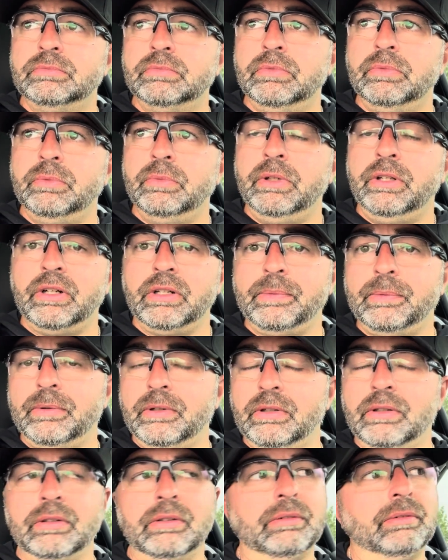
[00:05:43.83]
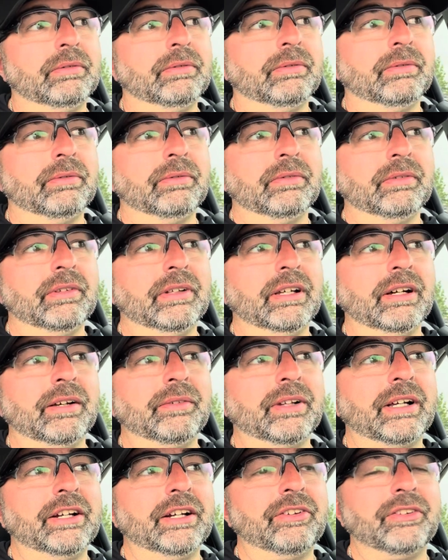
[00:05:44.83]
We talked about,
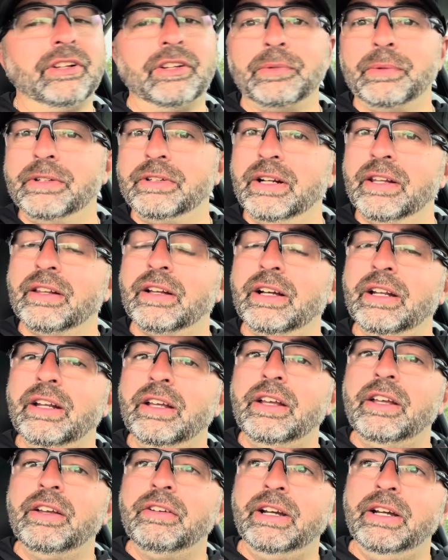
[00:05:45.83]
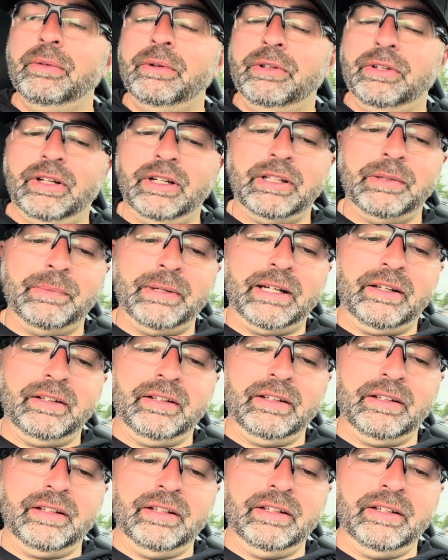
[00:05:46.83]
now I just lost my train of thought, right? We talked
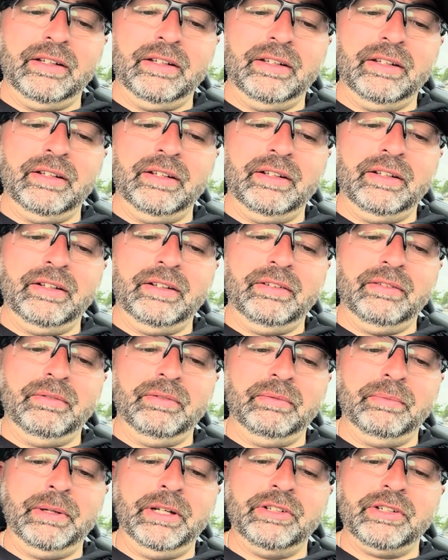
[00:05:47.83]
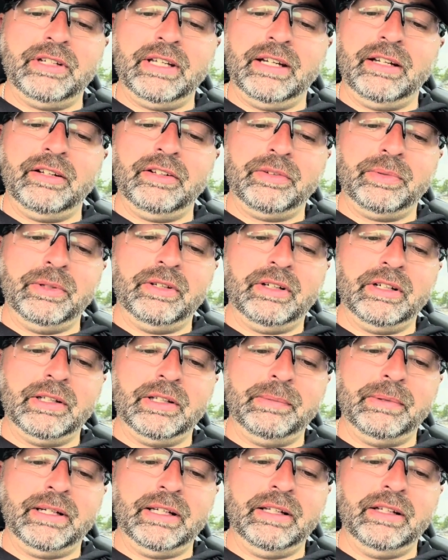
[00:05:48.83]
about the pitch counts, we talked
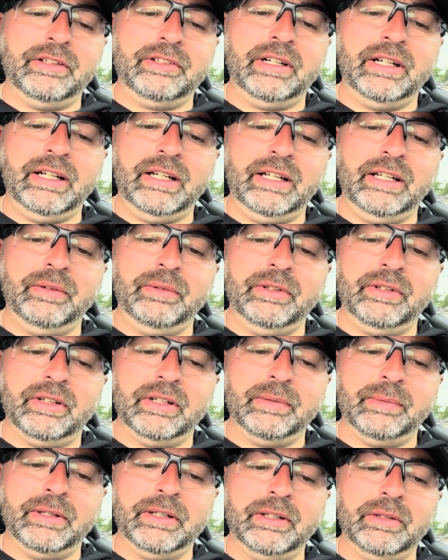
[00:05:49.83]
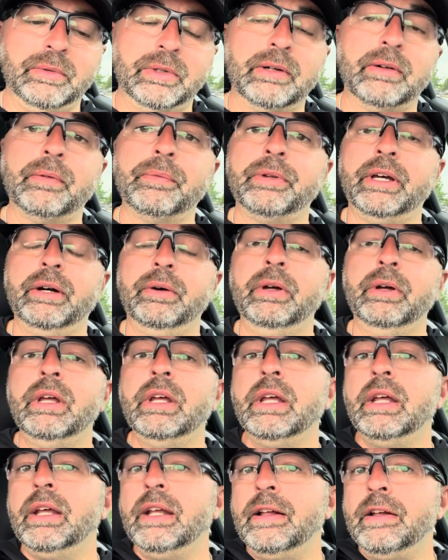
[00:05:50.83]
about the training, we talked about the warm-ups. Oh,
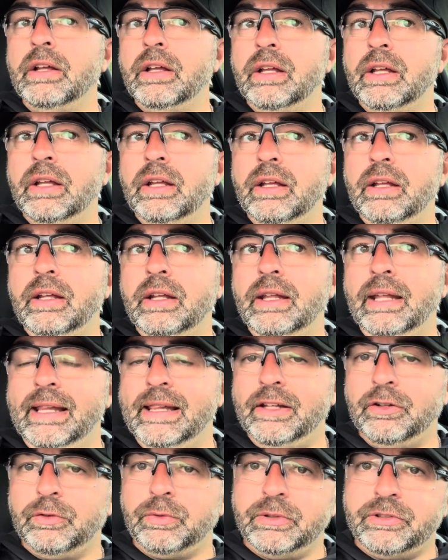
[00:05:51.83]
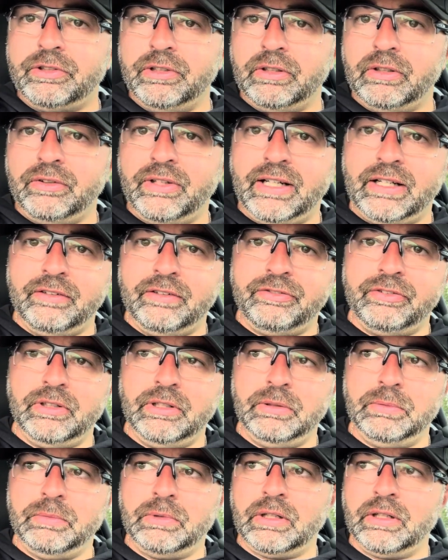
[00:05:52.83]
and this one trickles down
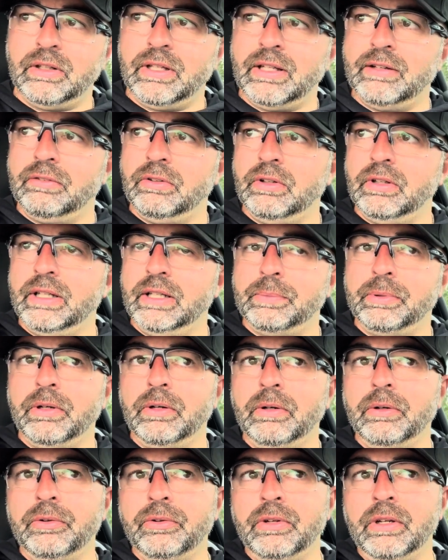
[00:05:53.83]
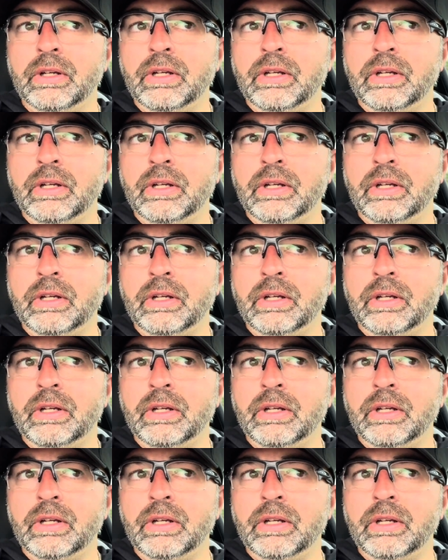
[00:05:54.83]
from our level at the pros.